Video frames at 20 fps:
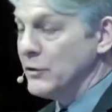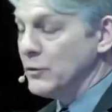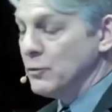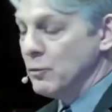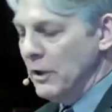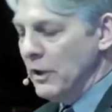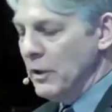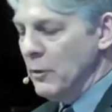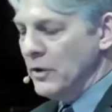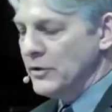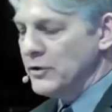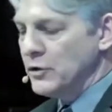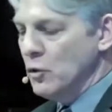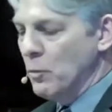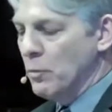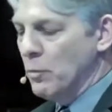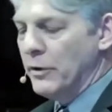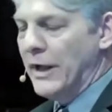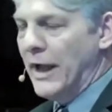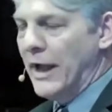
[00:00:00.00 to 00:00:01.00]
And it's really what
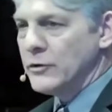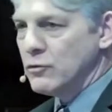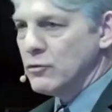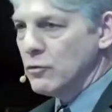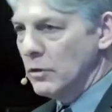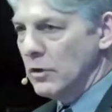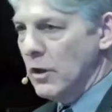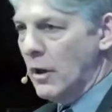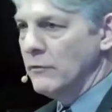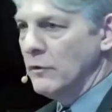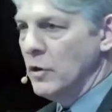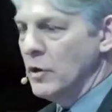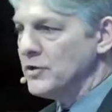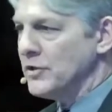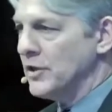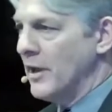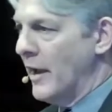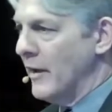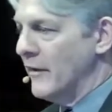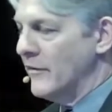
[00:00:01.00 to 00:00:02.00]
supernatural love
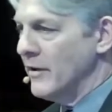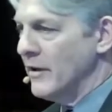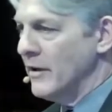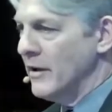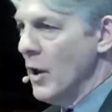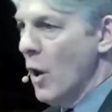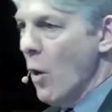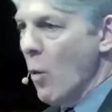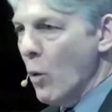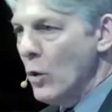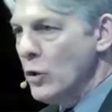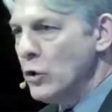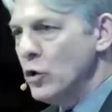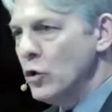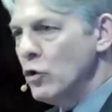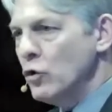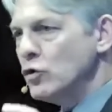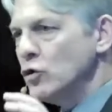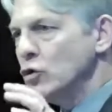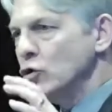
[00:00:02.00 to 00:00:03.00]
looks like. When
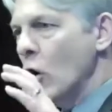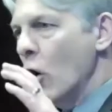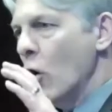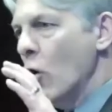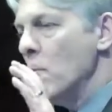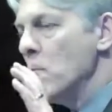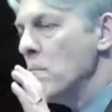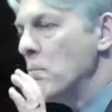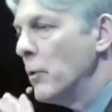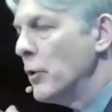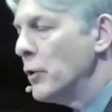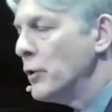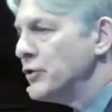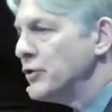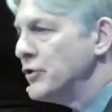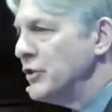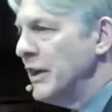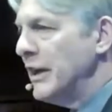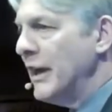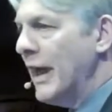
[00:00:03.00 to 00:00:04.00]
you show
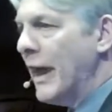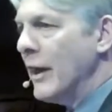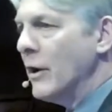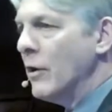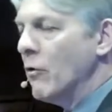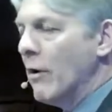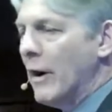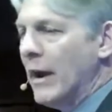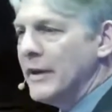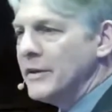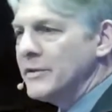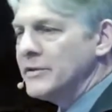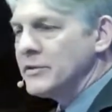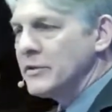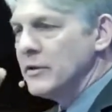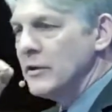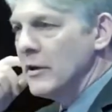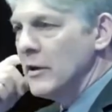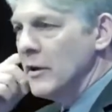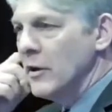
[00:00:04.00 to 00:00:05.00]
mercy and
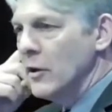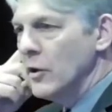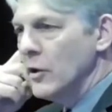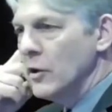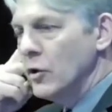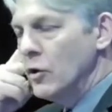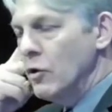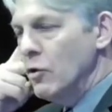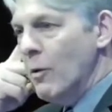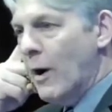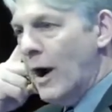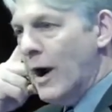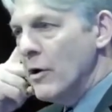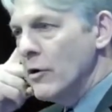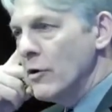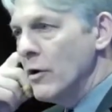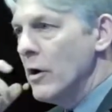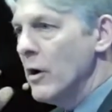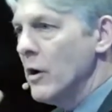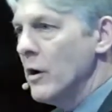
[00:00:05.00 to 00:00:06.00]
grace, you
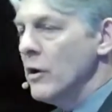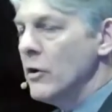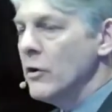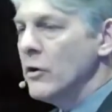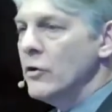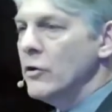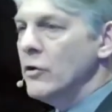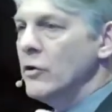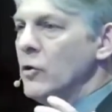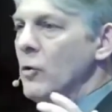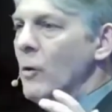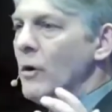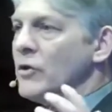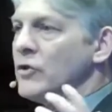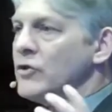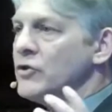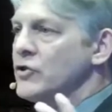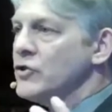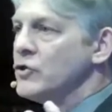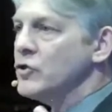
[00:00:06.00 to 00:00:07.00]
are, you
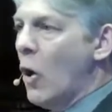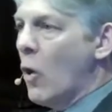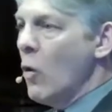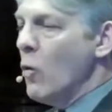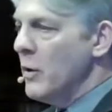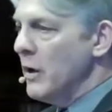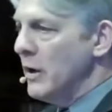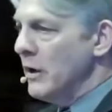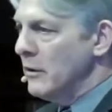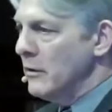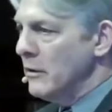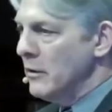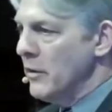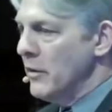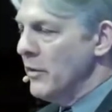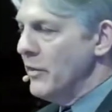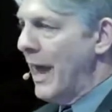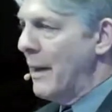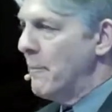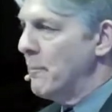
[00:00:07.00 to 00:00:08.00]
are showing
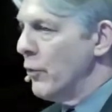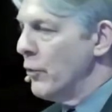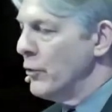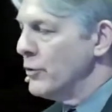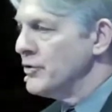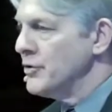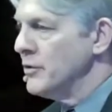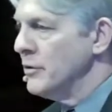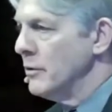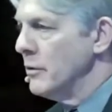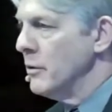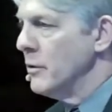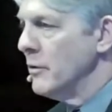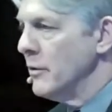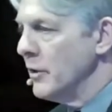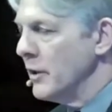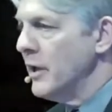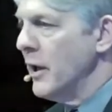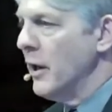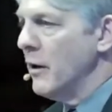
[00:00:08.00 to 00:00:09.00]
that person
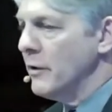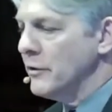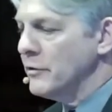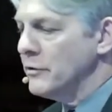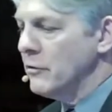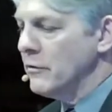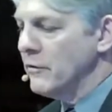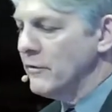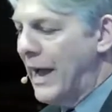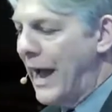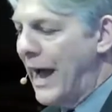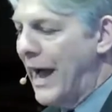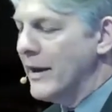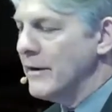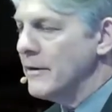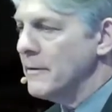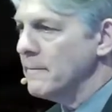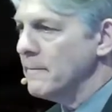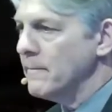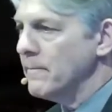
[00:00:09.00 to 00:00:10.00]
the character of God.
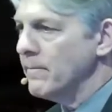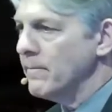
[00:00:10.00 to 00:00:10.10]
